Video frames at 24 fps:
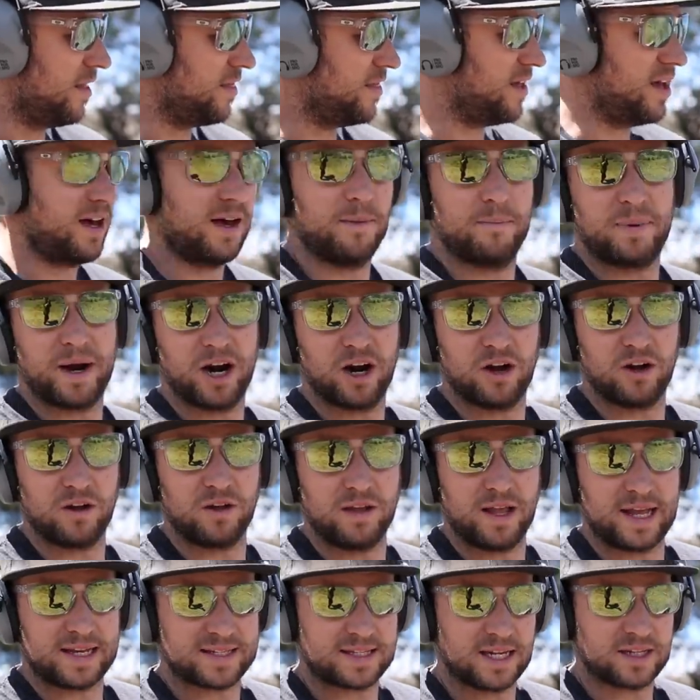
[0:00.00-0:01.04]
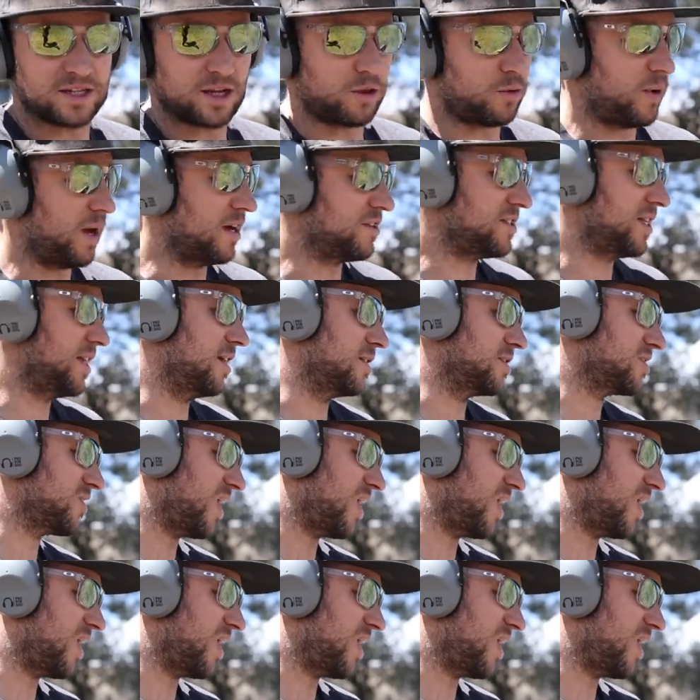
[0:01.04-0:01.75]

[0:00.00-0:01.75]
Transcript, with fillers: the barrel extends all the way out to here.